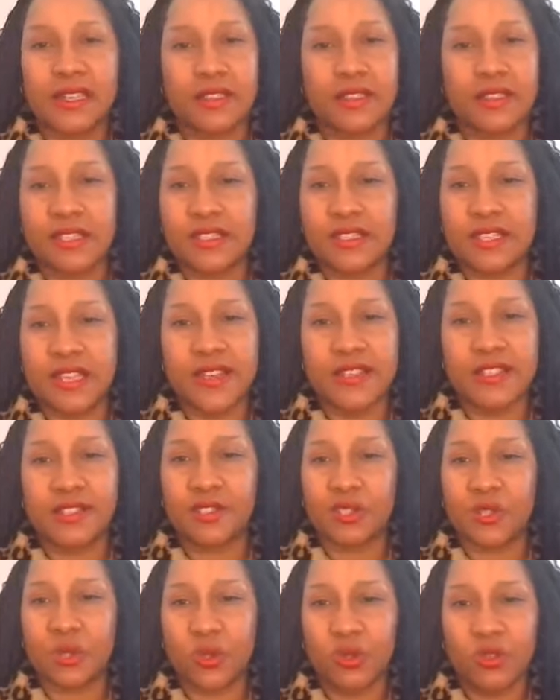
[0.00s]

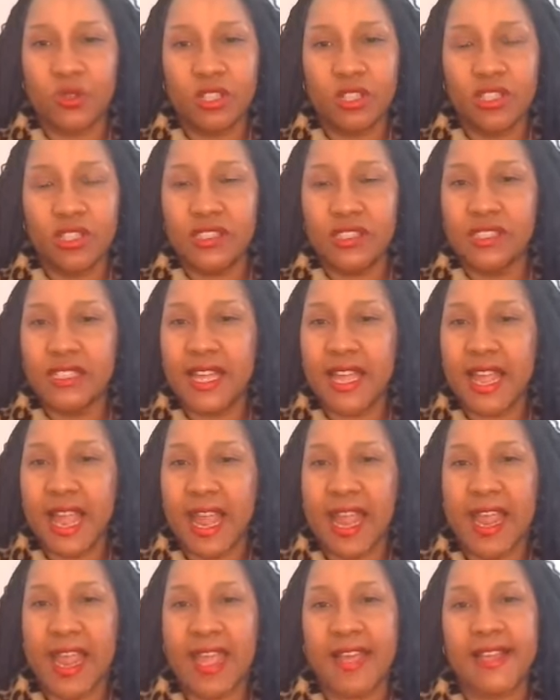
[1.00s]
attended school,
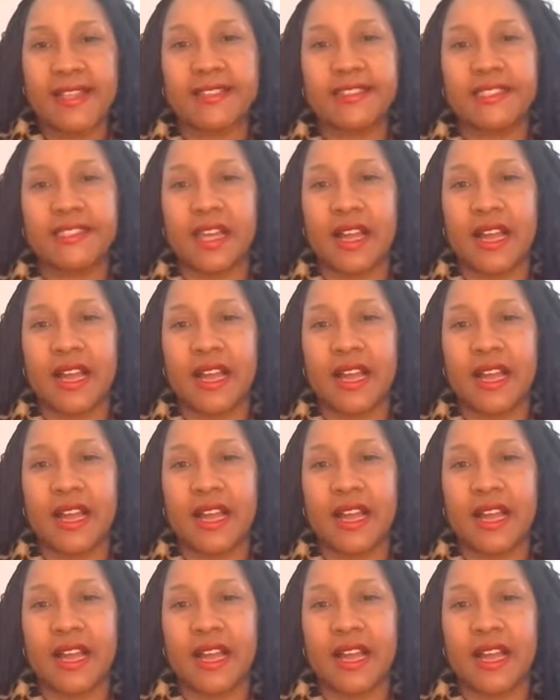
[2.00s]
and